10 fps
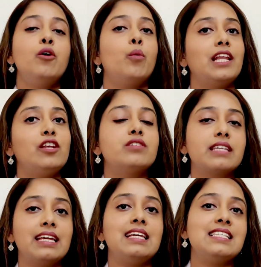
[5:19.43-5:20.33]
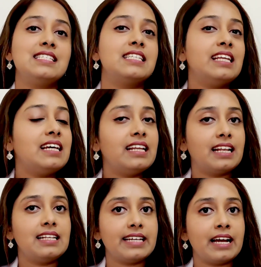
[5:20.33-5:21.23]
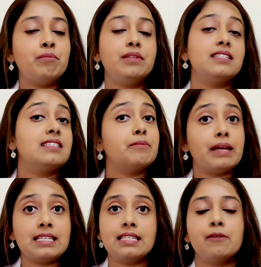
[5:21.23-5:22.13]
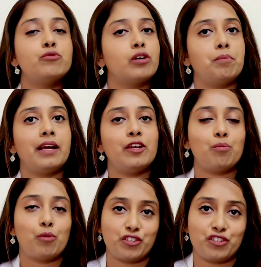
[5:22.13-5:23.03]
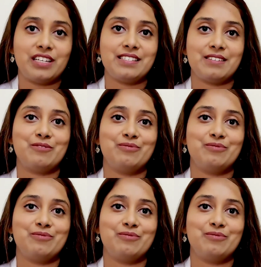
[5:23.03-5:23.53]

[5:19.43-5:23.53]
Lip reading: While your skin is still a little damp, this is the best time to apply your moisturizer.